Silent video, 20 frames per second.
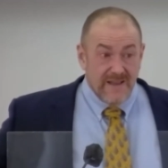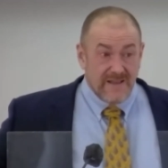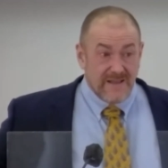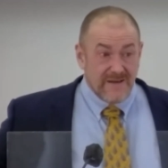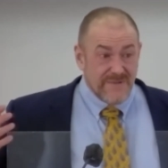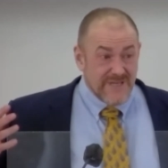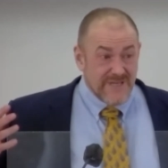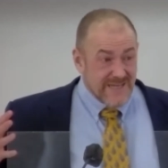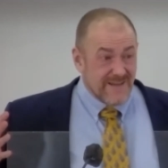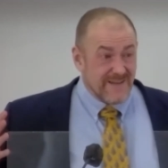
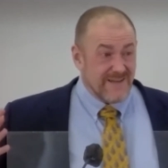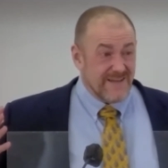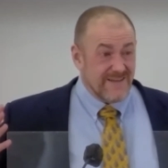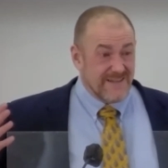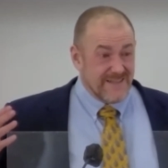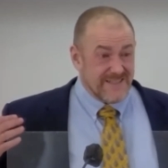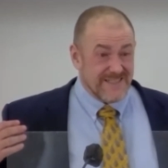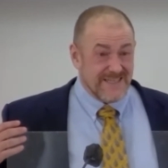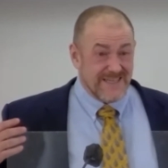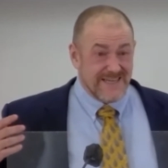let me tell you,
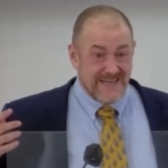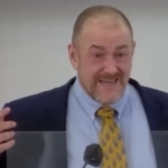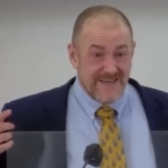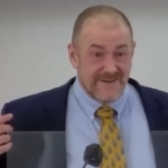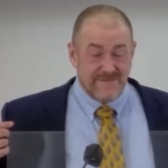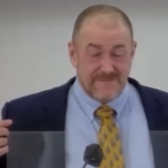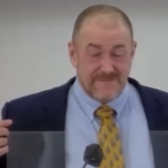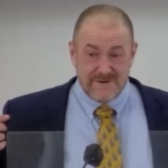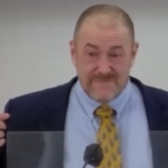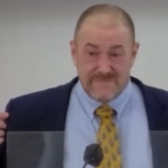this
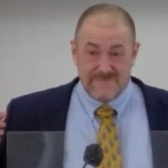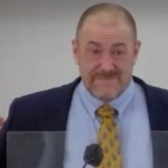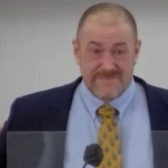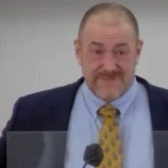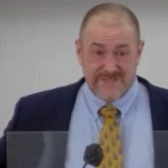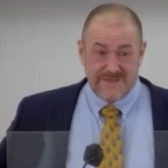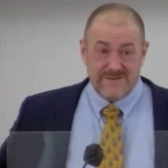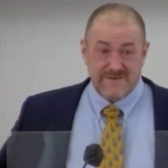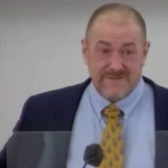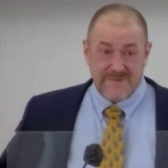kid from
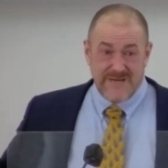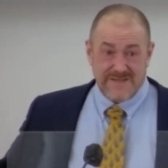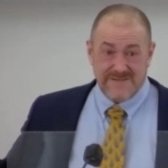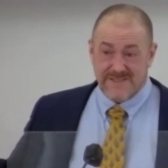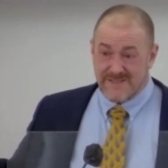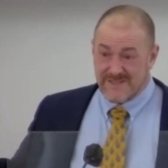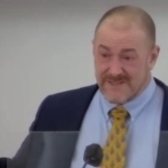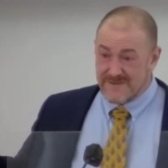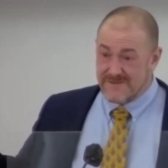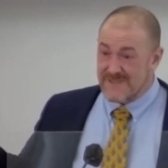central
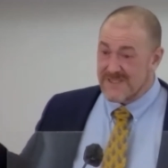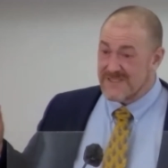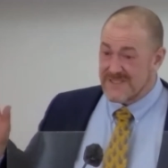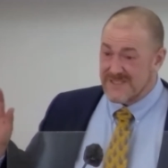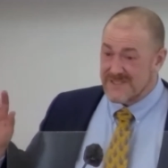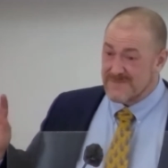Massachusetts,